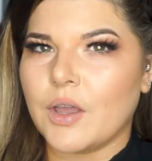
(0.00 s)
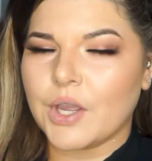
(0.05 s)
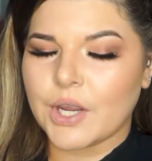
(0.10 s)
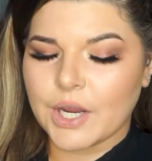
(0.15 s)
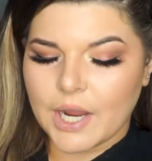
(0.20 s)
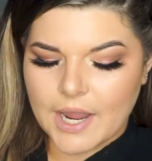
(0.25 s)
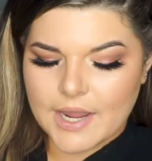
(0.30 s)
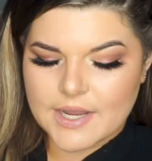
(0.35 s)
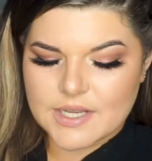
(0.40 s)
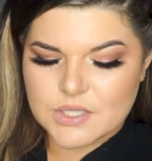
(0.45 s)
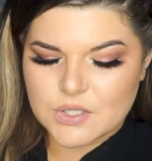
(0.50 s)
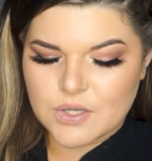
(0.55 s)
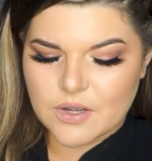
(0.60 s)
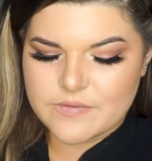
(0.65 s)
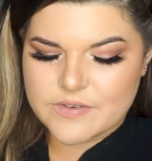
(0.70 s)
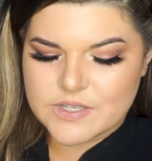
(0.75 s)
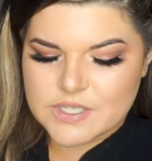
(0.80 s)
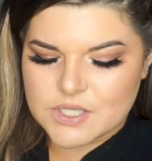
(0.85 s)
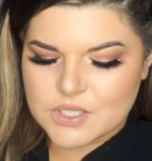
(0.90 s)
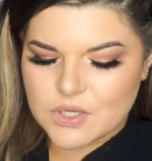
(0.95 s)
Okay, so
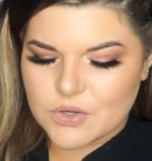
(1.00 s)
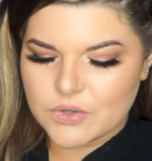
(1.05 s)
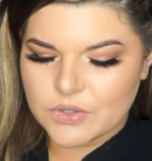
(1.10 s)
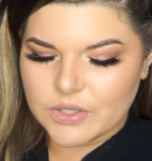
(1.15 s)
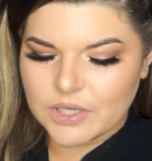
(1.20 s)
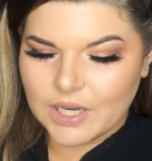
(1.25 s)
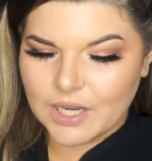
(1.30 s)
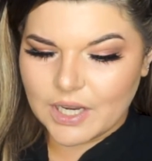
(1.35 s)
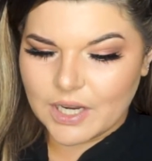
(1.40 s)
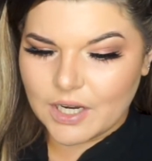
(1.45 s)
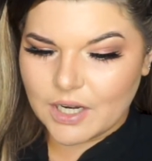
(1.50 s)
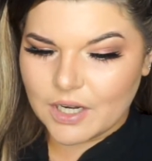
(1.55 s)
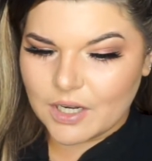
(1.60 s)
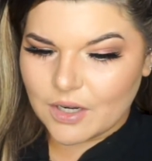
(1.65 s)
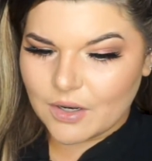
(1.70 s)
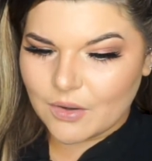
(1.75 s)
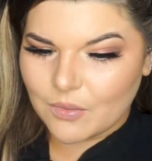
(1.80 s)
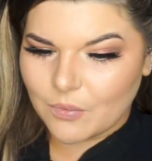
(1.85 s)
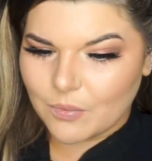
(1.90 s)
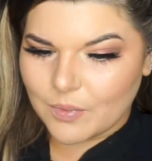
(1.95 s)
I've just gone
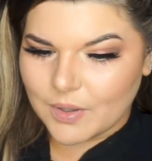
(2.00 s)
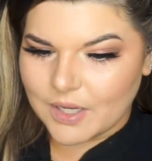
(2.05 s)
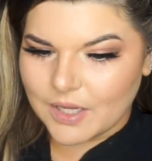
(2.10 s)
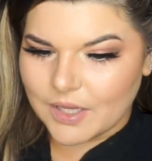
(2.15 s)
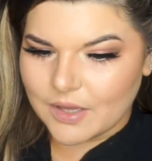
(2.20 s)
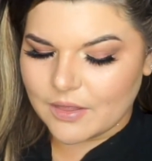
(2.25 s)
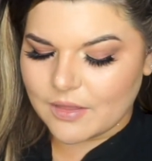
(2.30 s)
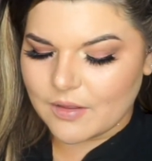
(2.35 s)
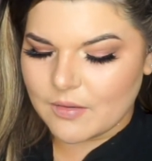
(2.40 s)
in with